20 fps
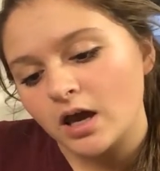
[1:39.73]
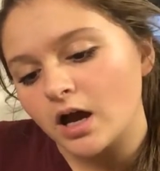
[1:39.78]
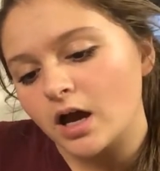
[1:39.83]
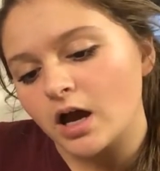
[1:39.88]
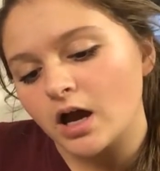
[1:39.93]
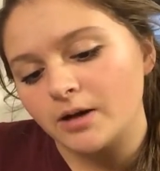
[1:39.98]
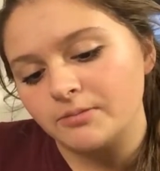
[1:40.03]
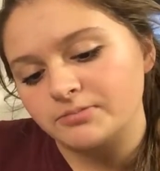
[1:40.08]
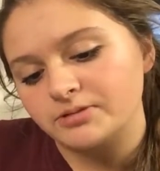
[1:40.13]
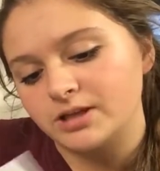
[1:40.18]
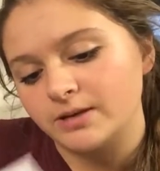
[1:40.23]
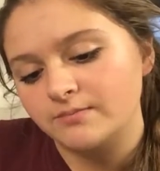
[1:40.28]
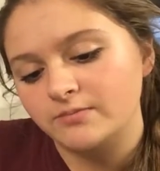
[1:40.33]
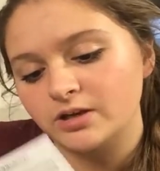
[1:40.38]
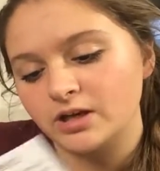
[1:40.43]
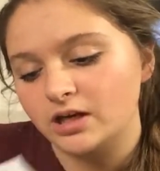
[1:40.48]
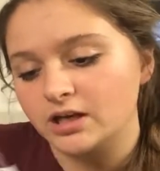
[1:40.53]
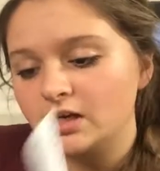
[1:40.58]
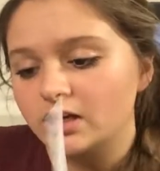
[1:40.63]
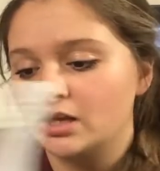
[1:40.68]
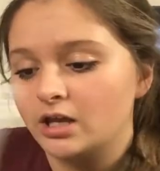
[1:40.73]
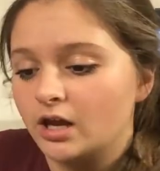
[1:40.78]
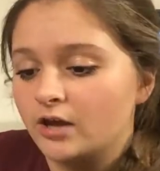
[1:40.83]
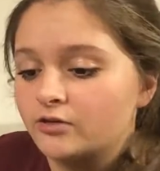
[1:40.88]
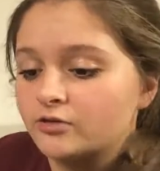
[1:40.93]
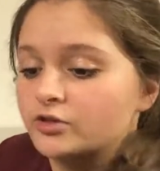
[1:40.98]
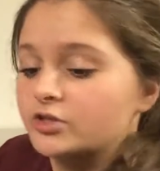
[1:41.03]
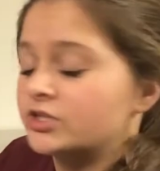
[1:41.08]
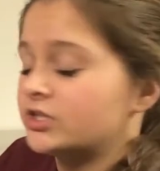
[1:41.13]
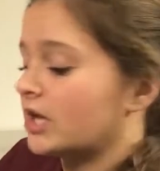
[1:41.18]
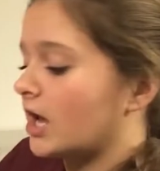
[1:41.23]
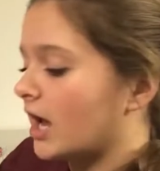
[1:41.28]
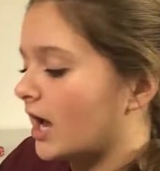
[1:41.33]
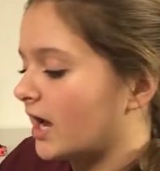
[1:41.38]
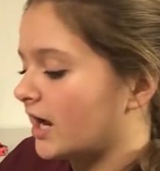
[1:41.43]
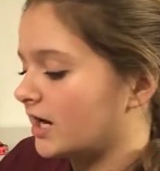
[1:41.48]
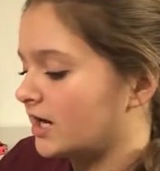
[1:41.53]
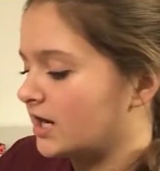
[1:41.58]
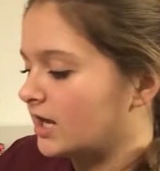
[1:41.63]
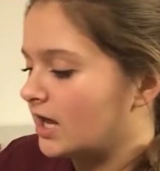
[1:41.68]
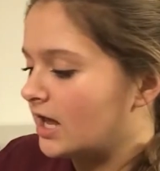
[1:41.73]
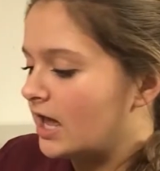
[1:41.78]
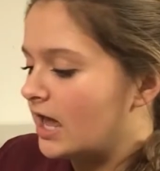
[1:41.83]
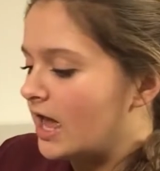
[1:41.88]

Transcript: Um, same thing on the other side.